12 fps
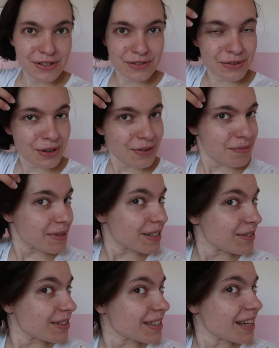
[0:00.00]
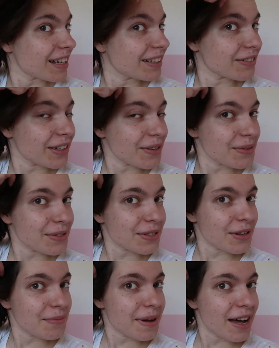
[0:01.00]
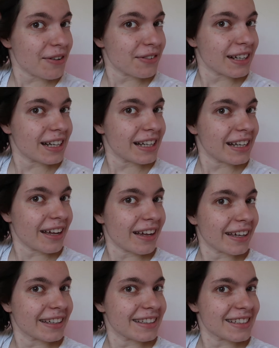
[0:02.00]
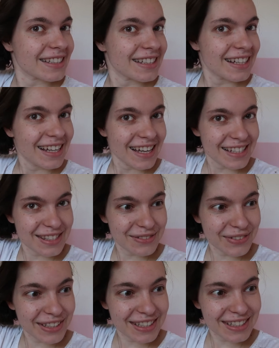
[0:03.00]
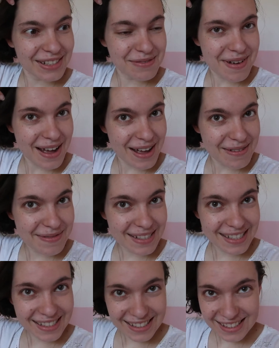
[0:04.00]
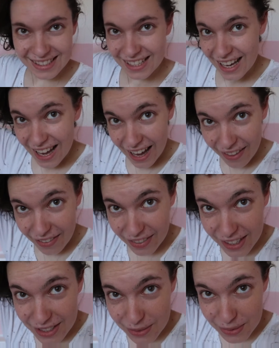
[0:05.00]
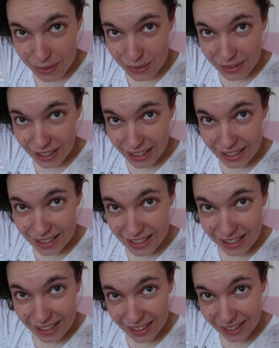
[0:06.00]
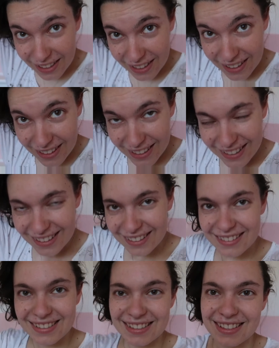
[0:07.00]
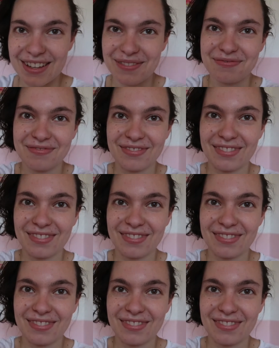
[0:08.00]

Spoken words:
drooped, but it was so perfectly lined, as if I'd done it on purpose. And then this was all nicely, oh, I don't know.